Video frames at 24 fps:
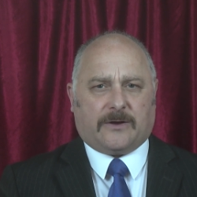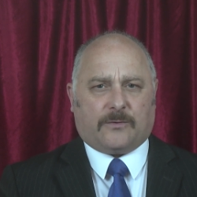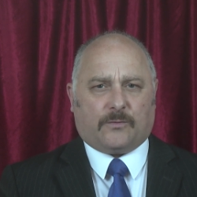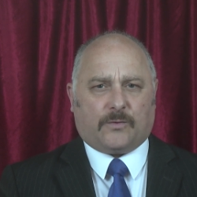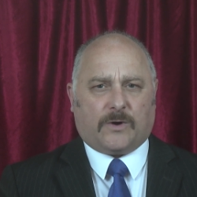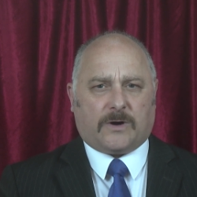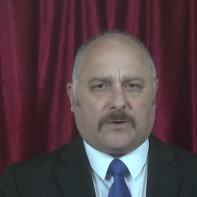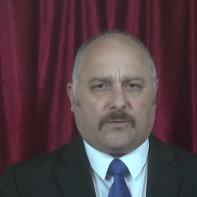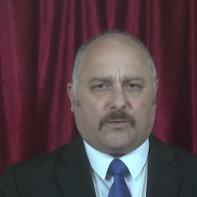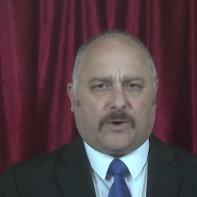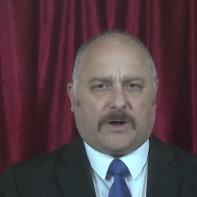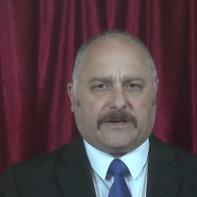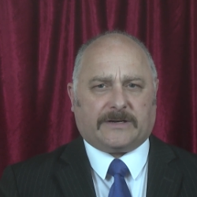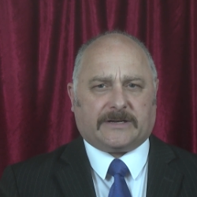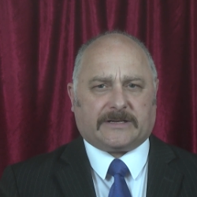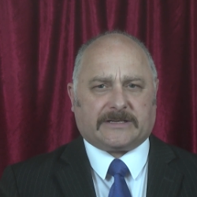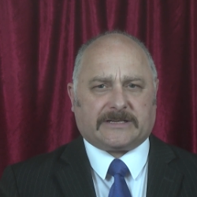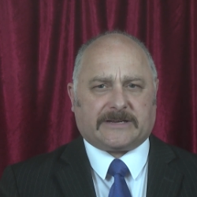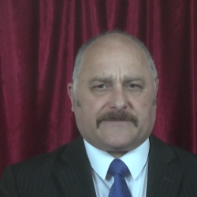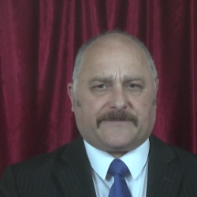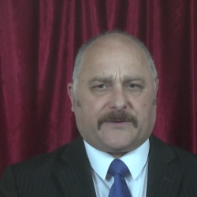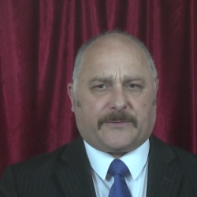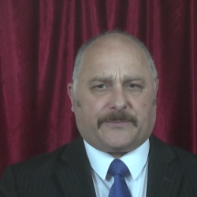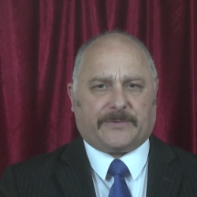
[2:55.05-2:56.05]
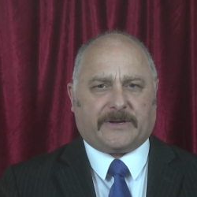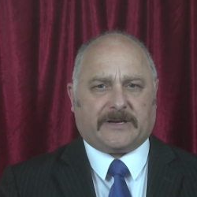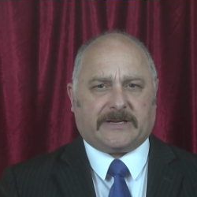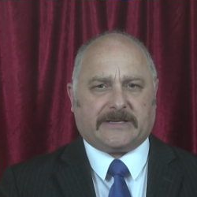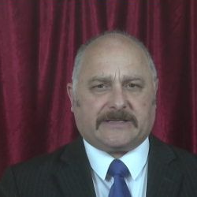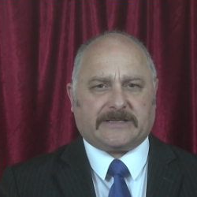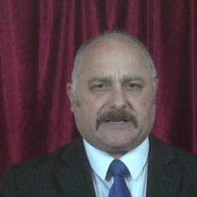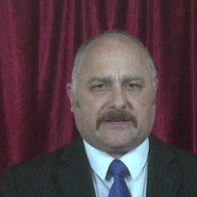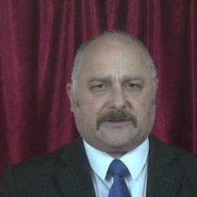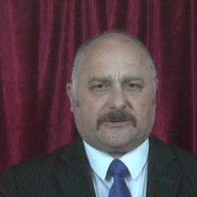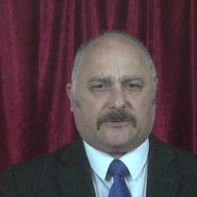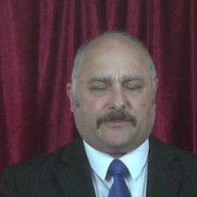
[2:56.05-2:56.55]
one wonders if a
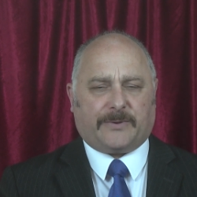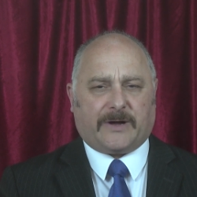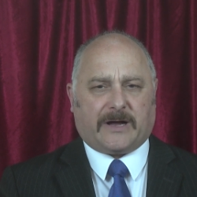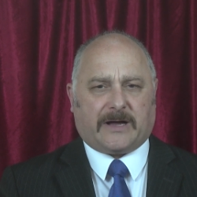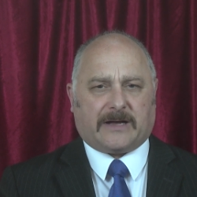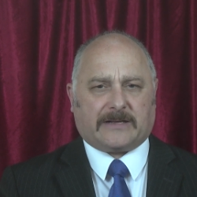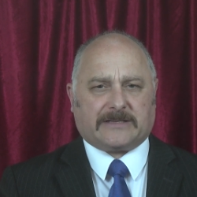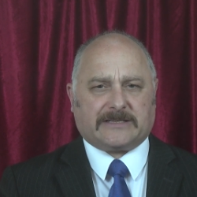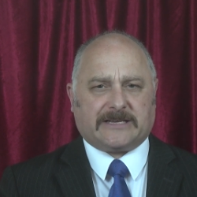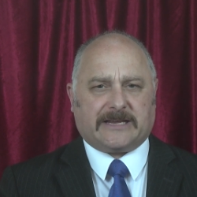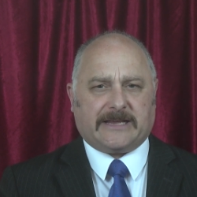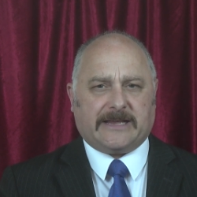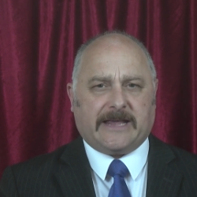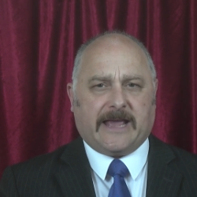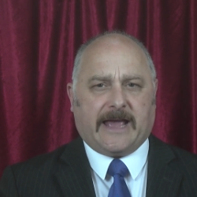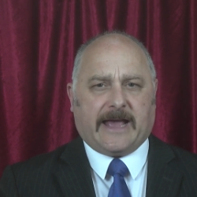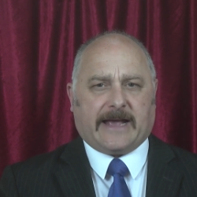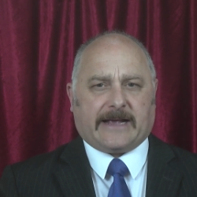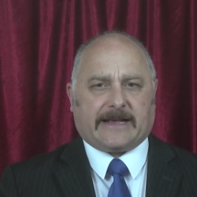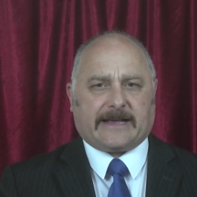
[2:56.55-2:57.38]
political party